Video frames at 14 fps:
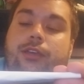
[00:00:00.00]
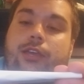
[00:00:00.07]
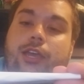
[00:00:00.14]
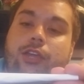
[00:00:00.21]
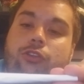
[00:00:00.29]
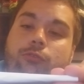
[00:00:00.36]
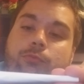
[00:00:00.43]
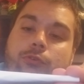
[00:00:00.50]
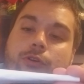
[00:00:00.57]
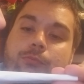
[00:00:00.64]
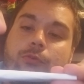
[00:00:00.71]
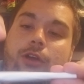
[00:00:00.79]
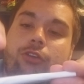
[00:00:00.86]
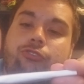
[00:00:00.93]
and you put
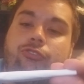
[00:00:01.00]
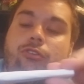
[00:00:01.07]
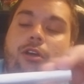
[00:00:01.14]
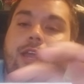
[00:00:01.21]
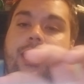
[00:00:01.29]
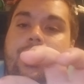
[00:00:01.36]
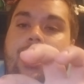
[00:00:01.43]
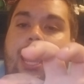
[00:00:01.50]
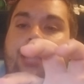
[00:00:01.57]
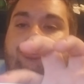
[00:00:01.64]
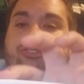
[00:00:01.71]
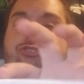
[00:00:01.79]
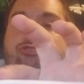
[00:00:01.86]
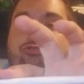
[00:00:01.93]
pressure on it, it
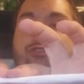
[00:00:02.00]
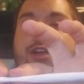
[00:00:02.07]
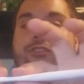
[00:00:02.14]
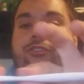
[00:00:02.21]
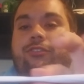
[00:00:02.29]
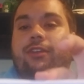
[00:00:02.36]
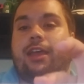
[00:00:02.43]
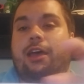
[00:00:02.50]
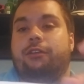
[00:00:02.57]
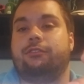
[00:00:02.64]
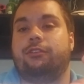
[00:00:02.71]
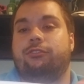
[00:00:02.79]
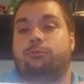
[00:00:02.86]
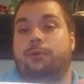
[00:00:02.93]
actually stretches it out
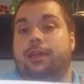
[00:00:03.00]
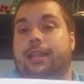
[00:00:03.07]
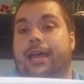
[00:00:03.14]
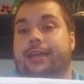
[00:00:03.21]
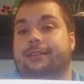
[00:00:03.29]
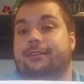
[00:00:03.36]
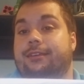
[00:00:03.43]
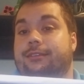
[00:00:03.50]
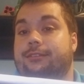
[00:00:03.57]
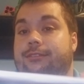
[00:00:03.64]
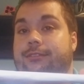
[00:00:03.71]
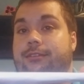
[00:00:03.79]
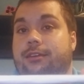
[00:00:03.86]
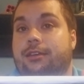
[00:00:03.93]
this way like
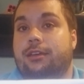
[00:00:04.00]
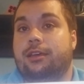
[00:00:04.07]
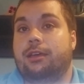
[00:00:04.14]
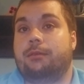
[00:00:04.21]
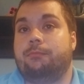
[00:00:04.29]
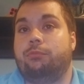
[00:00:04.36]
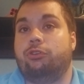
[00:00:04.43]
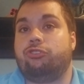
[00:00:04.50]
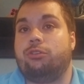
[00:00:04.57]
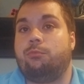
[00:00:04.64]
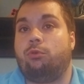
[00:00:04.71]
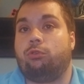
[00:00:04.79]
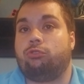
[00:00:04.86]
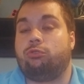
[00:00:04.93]
this, pushing it
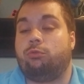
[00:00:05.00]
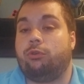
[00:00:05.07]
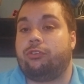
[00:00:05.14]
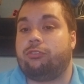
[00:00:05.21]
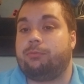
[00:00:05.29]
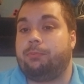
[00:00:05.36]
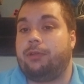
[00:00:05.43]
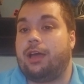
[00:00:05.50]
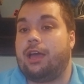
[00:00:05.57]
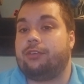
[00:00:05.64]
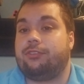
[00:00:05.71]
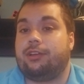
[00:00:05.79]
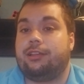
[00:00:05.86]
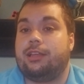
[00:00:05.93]
more towards its
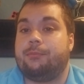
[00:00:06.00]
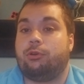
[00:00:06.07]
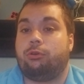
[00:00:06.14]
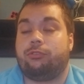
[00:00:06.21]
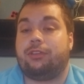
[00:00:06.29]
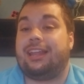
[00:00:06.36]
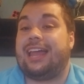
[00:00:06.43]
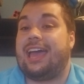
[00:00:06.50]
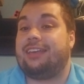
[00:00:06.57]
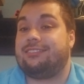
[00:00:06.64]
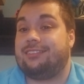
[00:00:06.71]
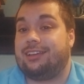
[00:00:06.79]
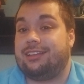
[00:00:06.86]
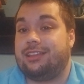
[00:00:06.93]
plastic limit or its
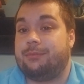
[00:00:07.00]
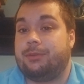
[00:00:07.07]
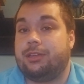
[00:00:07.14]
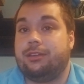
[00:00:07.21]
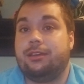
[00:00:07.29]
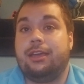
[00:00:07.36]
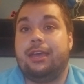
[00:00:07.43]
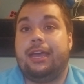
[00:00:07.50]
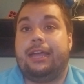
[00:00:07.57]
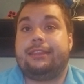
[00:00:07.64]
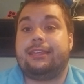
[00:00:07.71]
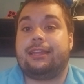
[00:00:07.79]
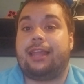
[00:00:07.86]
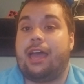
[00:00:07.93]
elastic limit.
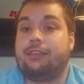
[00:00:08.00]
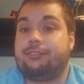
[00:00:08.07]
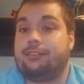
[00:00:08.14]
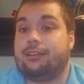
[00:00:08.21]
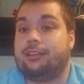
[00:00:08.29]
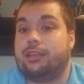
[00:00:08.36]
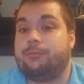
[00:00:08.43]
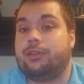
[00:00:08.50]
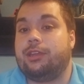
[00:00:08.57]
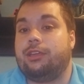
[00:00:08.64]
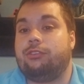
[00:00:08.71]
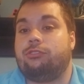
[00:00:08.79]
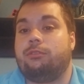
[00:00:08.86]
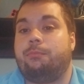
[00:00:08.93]
The elastic limit
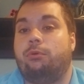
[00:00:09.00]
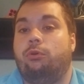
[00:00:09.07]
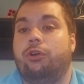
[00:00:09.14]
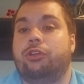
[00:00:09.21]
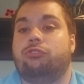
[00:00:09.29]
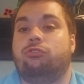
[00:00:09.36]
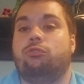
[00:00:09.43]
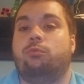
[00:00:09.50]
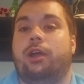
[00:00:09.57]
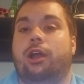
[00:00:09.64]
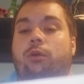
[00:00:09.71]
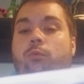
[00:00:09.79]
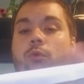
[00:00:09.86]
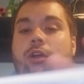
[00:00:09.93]
is the point to
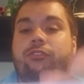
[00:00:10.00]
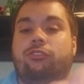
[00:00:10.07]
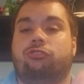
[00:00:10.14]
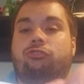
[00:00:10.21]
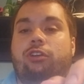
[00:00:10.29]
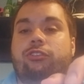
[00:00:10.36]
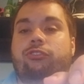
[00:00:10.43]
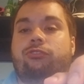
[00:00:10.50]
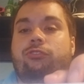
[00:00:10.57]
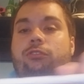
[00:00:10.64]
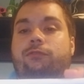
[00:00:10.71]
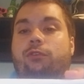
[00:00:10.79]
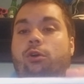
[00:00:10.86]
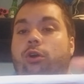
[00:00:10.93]
where once it stretches so
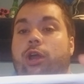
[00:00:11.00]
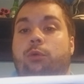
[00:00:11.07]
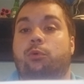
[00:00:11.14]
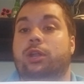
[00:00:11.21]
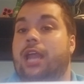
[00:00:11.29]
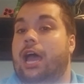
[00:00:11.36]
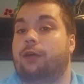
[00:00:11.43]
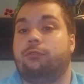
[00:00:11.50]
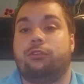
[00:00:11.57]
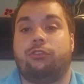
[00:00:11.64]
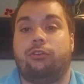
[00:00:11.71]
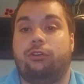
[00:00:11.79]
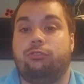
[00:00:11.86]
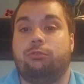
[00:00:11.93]
far, it will not
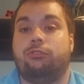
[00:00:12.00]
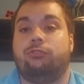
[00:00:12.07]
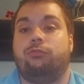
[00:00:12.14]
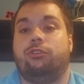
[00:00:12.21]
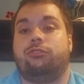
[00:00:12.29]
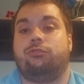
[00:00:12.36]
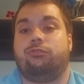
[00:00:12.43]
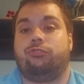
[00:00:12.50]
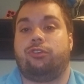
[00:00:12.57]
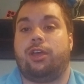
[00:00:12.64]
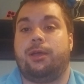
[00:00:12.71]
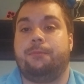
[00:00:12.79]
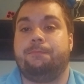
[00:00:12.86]
return to its original shape.